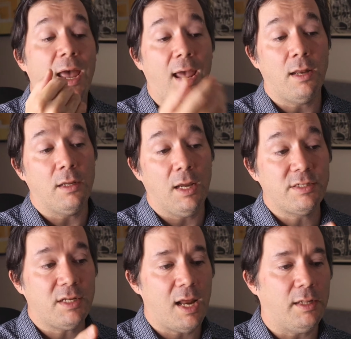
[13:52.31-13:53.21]
And
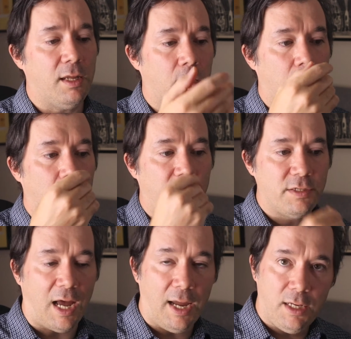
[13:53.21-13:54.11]
incidentally,
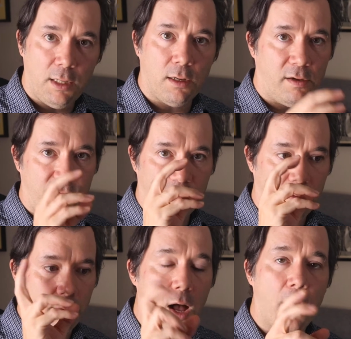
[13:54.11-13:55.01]
this idea of
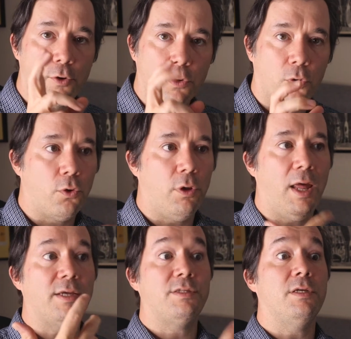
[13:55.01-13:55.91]
the modern girl
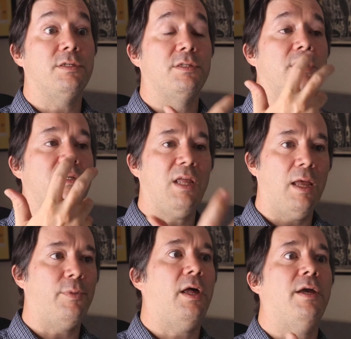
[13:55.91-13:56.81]
as this
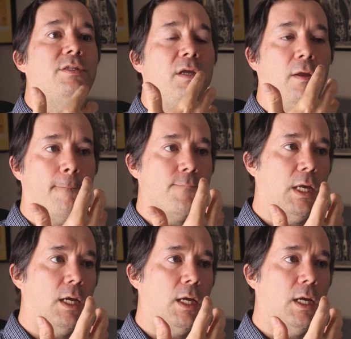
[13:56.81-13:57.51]
destabilizing,